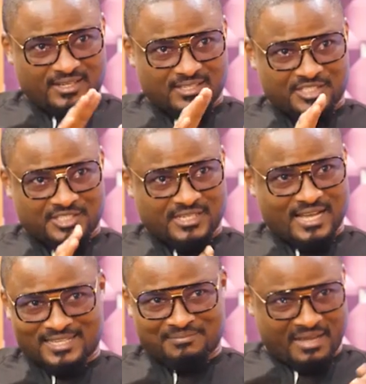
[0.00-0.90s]
She
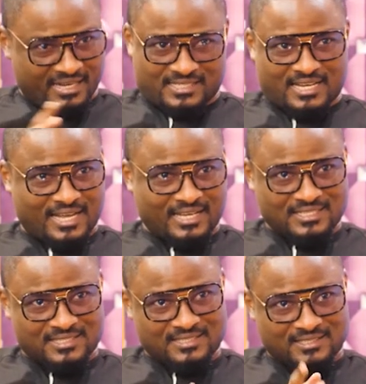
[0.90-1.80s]
has many
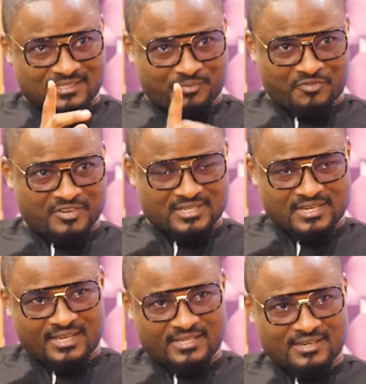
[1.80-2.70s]
sides. She's a
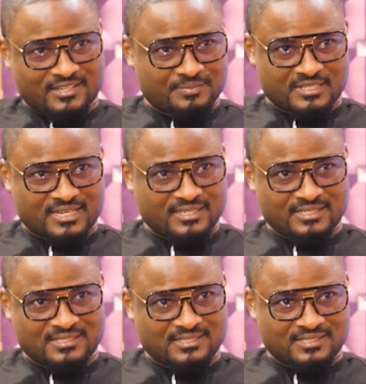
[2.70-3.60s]
professional HR
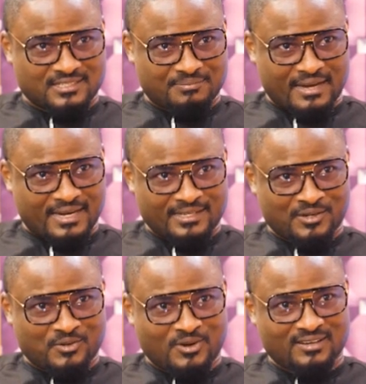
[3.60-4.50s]
specialist. She's
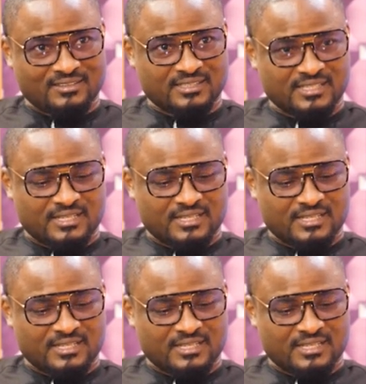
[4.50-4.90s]
bilingual.